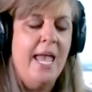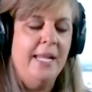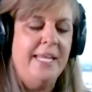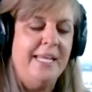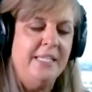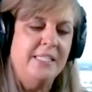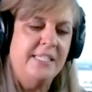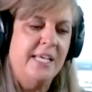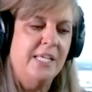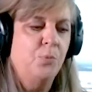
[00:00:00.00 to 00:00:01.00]
And he just
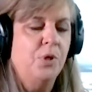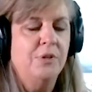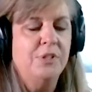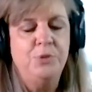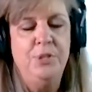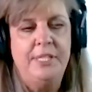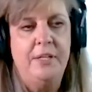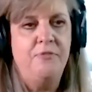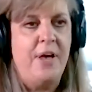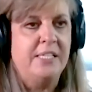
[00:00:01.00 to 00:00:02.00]
says, well, it's when you got
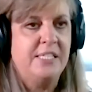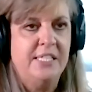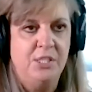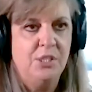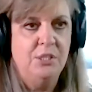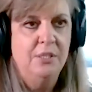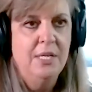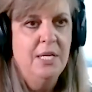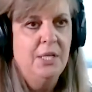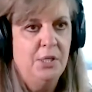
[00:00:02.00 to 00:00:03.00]
a fast kitchen,
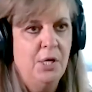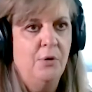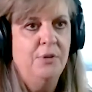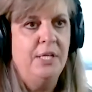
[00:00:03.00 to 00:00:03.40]
you know, mm-hmm.